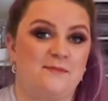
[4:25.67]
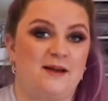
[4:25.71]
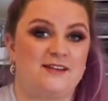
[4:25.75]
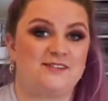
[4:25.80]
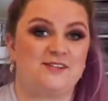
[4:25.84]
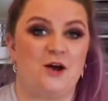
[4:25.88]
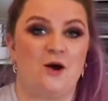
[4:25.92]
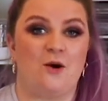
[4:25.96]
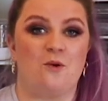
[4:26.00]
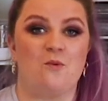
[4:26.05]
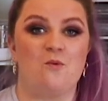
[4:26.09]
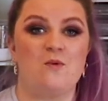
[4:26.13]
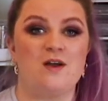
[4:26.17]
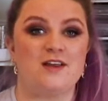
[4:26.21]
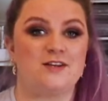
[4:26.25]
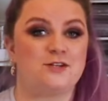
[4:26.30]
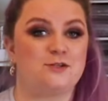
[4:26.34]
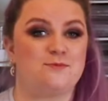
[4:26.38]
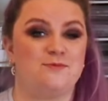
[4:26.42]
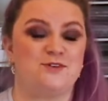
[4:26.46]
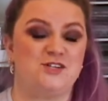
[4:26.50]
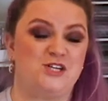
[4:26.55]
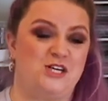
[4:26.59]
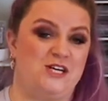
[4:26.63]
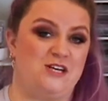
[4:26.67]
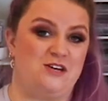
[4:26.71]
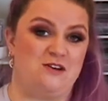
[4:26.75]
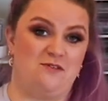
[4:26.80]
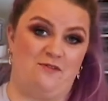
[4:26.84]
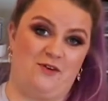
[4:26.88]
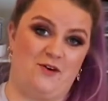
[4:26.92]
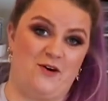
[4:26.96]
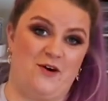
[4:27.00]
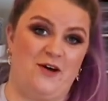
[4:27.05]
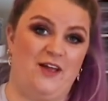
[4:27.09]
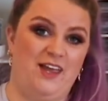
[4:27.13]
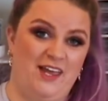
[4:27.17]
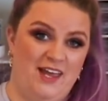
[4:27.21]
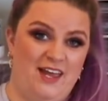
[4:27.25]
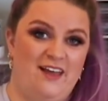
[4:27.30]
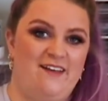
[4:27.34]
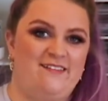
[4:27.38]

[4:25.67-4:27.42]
matter which machine you've got,